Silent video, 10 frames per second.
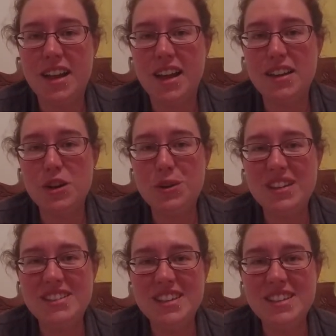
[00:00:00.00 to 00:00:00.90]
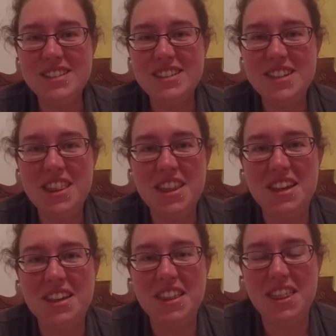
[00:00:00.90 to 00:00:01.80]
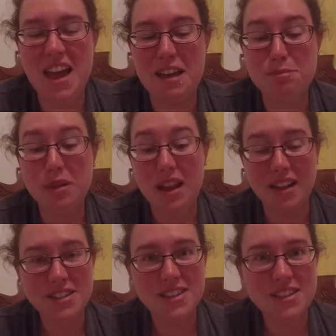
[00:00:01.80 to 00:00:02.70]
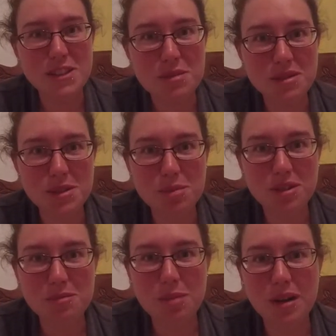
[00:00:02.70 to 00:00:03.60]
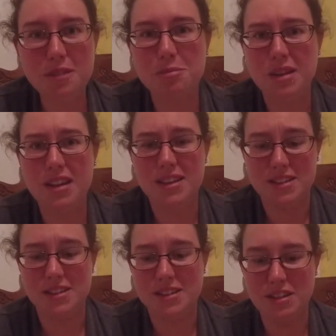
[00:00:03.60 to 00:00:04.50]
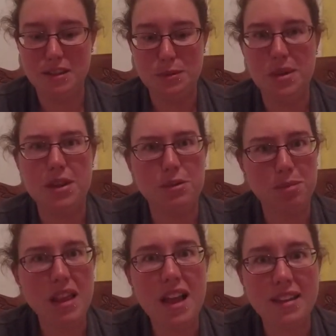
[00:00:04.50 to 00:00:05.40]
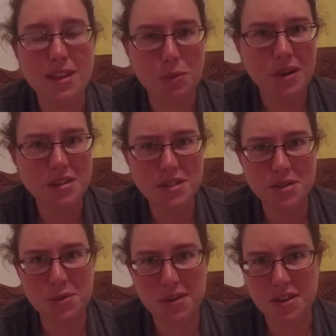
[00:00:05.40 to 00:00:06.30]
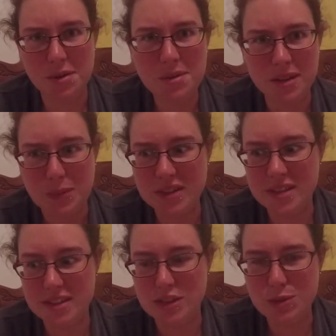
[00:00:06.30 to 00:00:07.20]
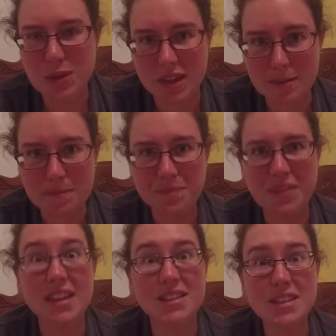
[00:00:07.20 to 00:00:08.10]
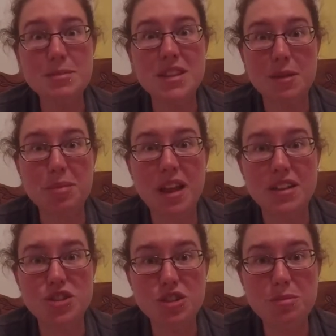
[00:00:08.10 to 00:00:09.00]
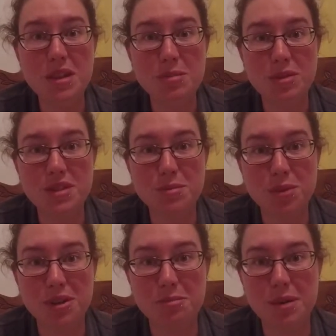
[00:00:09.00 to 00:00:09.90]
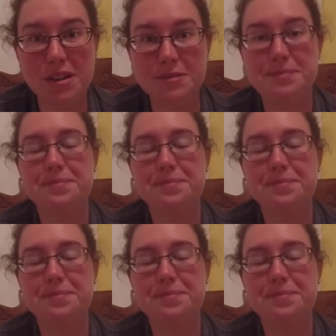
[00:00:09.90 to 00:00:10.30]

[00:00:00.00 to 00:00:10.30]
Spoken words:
I know it's easy to think that plot is the most important part because, without a plot, like where's the story going? What is it doing? It seems like plot should be the most important part.